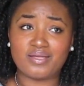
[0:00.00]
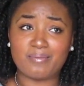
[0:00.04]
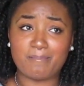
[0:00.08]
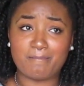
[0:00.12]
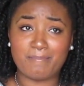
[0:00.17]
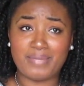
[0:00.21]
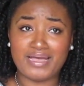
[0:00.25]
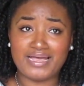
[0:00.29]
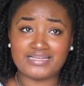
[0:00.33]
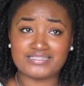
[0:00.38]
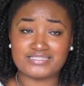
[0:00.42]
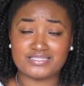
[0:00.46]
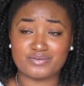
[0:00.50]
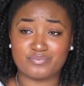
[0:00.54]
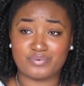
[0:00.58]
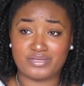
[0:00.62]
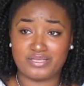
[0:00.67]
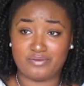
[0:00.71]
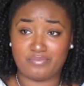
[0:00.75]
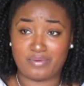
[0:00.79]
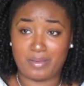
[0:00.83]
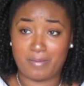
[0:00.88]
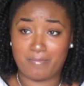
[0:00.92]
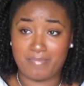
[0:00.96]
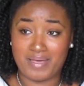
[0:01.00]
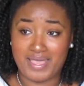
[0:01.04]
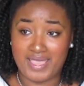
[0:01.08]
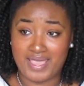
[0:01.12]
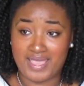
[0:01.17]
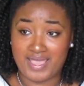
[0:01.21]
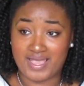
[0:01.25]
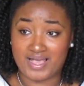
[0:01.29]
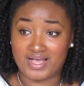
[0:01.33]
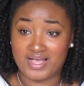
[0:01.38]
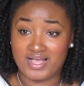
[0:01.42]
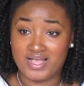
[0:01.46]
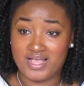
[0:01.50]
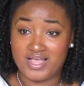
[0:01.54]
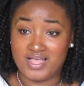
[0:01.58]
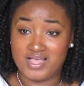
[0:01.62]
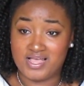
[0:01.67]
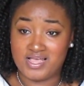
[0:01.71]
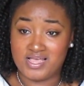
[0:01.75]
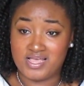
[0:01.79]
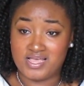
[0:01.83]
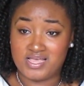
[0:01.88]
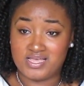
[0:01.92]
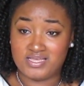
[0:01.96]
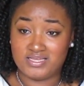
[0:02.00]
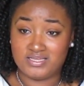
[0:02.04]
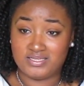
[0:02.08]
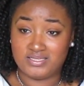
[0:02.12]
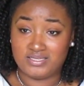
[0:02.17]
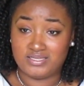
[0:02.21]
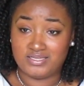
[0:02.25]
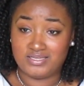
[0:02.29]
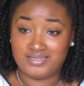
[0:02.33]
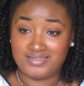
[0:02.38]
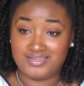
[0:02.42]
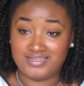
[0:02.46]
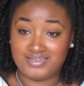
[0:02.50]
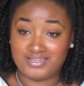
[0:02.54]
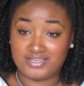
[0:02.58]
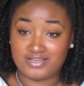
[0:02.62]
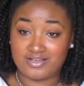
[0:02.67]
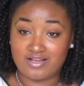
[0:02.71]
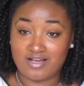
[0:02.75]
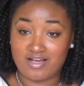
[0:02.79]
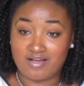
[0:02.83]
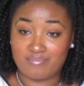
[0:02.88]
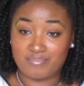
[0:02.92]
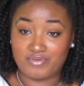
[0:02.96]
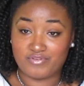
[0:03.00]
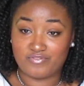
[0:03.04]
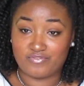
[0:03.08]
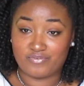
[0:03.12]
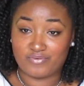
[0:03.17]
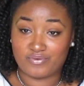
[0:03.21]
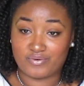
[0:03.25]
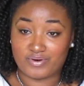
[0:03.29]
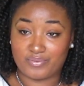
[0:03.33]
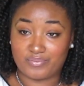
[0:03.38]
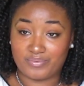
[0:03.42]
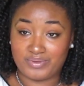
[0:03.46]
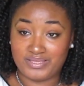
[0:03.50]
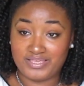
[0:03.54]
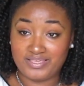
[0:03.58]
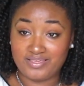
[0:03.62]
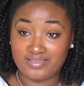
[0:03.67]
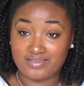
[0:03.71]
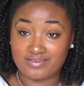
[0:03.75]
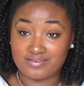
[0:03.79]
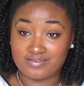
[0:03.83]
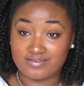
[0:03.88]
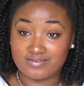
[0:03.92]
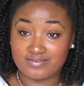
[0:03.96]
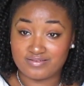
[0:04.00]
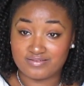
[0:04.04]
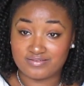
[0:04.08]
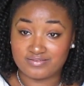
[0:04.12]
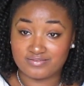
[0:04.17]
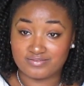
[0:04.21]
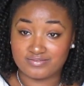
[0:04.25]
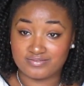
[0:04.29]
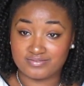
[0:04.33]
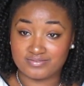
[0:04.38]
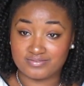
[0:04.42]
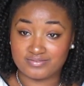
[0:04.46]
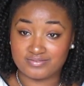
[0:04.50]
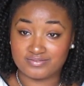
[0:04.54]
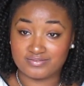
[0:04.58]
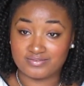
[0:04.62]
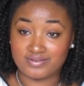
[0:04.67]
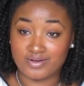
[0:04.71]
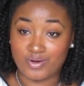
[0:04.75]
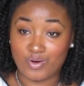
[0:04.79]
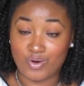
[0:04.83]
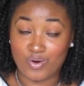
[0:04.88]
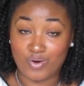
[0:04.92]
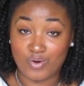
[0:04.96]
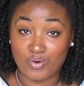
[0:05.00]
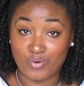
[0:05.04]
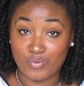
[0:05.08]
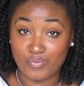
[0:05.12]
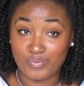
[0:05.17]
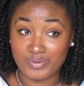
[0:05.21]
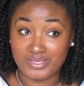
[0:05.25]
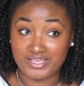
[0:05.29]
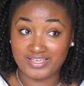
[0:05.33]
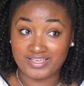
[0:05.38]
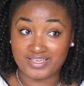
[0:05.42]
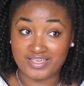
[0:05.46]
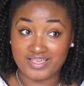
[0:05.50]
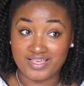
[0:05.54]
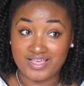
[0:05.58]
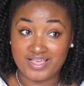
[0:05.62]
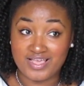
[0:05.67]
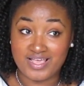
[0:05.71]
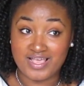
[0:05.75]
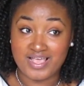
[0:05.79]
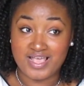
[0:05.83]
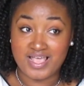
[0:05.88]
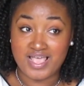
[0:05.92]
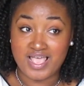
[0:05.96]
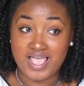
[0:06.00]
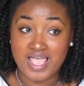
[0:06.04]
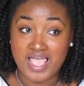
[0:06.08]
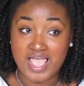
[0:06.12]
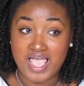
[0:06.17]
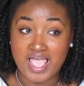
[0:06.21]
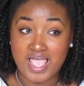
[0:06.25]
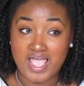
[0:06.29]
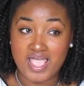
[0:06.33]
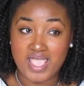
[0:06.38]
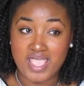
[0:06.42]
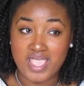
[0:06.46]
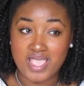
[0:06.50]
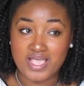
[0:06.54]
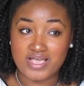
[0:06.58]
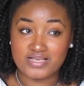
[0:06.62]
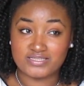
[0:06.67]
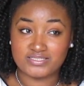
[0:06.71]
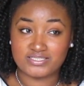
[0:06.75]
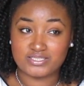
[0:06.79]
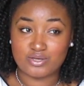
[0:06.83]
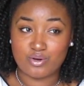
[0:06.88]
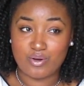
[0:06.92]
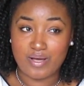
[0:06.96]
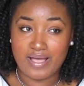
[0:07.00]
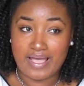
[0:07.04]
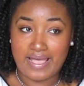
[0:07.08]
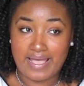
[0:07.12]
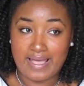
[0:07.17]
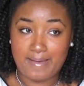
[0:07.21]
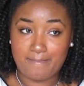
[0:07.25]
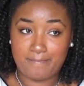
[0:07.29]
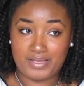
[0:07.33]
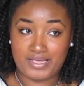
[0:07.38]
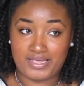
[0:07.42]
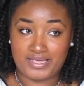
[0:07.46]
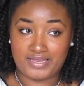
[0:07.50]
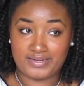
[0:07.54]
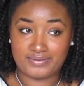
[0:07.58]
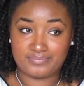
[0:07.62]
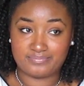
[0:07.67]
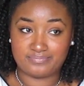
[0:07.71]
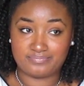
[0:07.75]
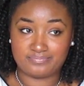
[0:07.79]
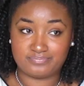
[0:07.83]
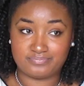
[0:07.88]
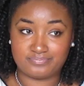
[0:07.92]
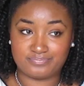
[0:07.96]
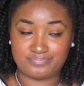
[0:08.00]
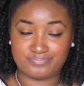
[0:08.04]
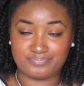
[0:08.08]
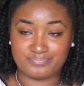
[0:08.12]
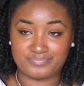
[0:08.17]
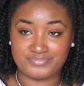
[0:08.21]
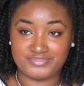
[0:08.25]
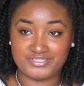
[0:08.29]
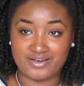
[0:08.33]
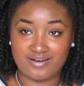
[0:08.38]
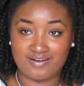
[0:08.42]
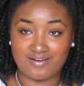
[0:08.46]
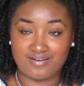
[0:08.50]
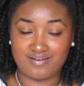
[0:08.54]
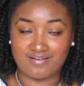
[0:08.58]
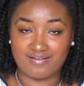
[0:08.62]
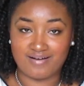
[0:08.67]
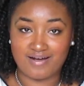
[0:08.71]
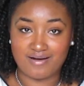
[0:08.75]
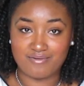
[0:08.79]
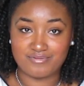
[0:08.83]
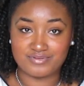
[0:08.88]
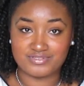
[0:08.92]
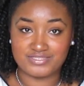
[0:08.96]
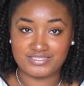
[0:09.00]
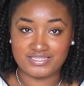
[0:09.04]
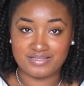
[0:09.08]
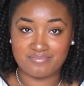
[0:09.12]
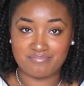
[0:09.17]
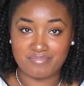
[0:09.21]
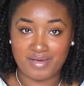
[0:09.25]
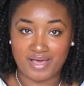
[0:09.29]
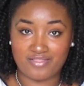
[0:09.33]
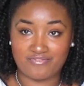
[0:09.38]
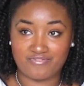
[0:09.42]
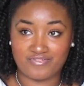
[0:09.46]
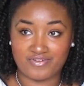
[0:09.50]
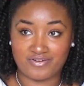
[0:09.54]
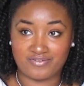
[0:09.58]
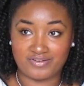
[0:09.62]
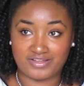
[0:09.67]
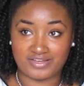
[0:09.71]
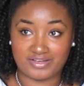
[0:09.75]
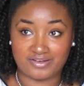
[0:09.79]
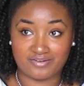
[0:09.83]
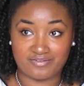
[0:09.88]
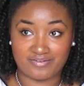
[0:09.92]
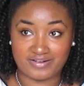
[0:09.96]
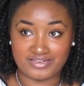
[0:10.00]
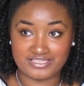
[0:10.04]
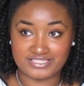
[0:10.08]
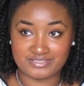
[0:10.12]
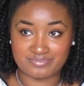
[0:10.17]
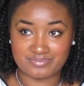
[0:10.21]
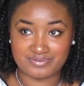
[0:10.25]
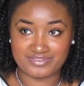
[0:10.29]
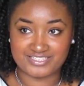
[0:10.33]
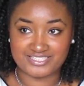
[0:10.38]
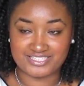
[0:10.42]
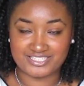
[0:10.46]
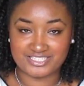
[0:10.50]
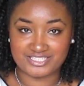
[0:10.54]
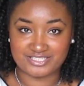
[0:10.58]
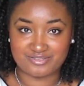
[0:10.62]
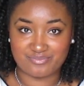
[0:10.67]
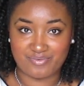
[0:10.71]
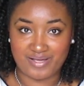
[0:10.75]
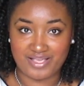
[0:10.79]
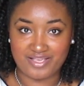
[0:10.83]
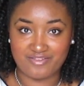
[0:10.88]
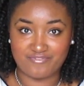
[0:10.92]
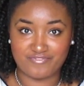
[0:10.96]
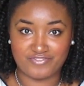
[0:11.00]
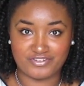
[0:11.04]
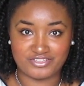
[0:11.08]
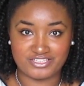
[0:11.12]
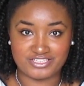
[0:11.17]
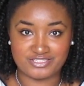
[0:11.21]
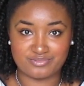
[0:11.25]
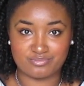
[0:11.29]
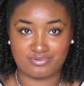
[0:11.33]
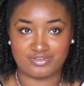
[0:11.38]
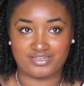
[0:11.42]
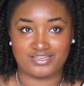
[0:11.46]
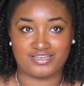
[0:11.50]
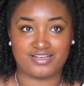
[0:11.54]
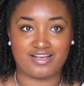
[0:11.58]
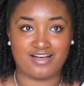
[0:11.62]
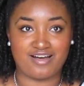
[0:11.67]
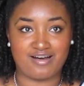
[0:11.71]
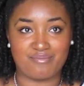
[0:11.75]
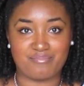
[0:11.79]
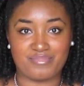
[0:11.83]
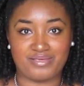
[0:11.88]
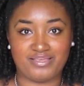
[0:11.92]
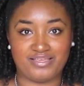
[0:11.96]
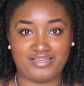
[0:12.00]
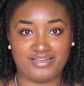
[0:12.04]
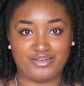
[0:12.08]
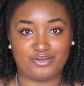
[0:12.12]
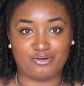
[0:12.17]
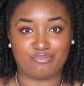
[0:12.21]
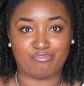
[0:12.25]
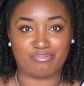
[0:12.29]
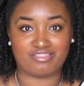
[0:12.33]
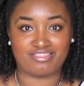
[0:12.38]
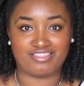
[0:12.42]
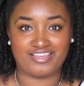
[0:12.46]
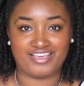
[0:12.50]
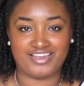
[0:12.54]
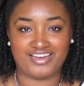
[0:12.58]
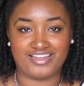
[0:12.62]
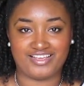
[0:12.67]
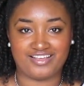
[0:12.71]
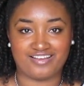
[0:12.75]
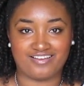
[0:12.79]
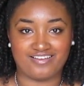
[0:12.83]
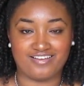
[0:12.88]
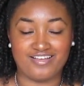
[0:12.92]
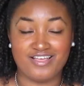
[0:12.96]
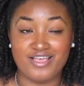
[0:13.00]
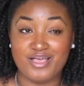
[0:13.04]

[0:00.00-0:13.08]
back to when he went back, he didn't call me for a whole week. And so happened, y'all, I was sitting by the phone like a crazy person, just waiting for this boy to call me. And no pathetic call.